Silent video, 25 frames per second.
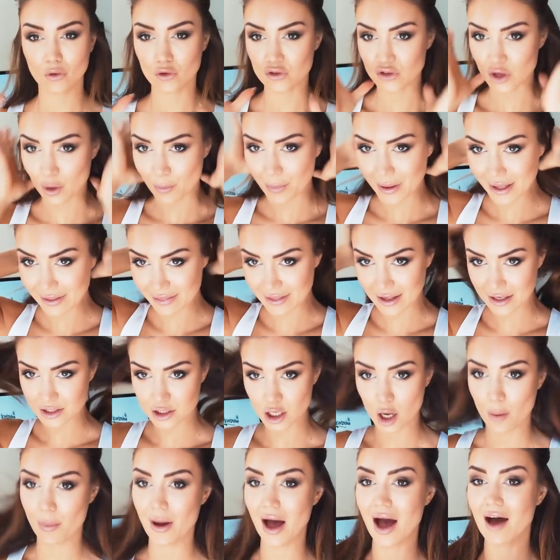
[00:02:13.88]
So pin that
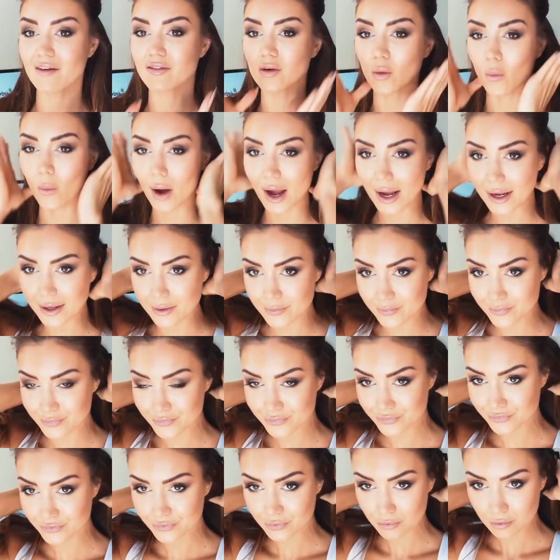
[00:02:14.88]
top half away
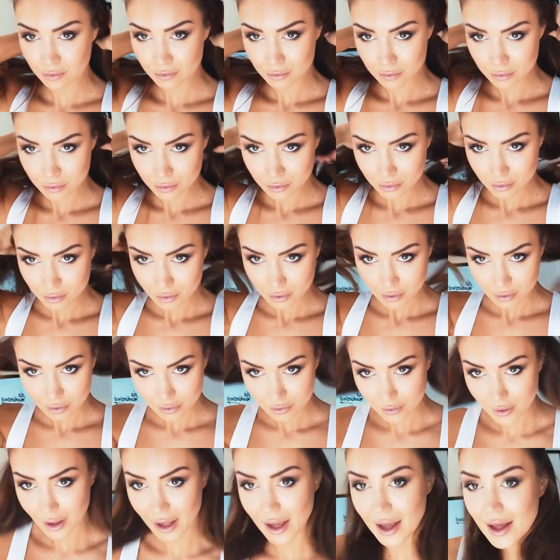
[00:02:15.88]

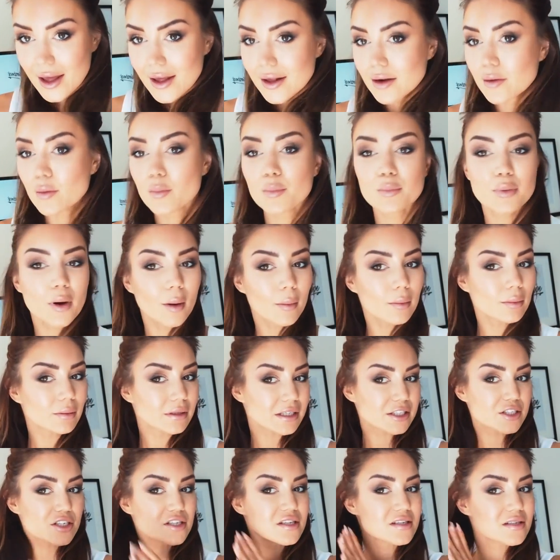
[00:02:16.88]
and
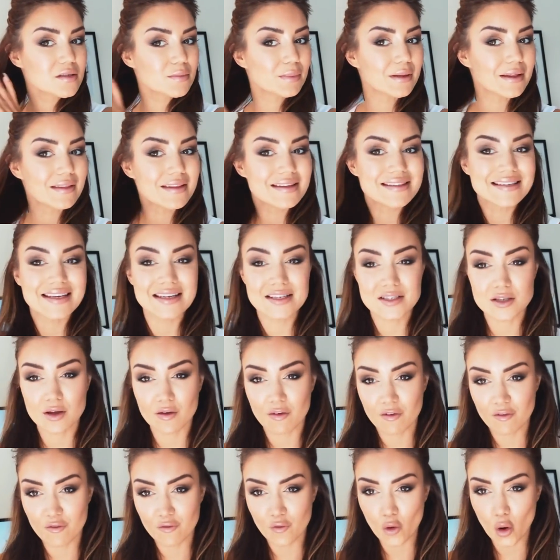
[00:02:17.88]
probably just split this into
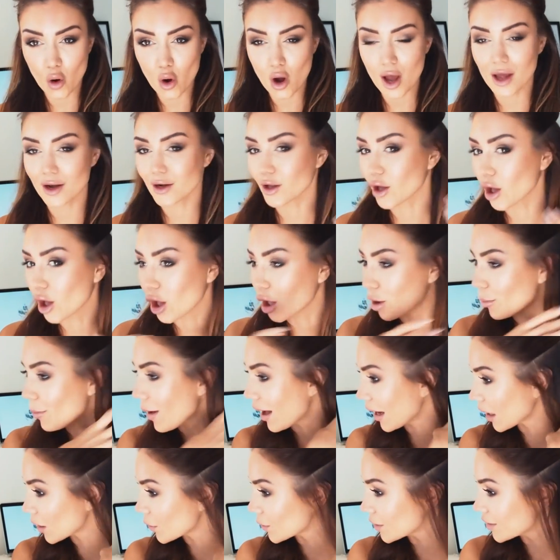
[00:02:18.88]
four and curl
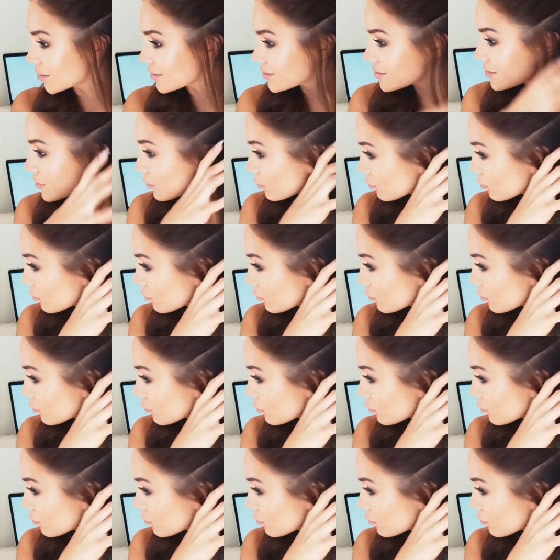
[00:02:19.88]
backwards.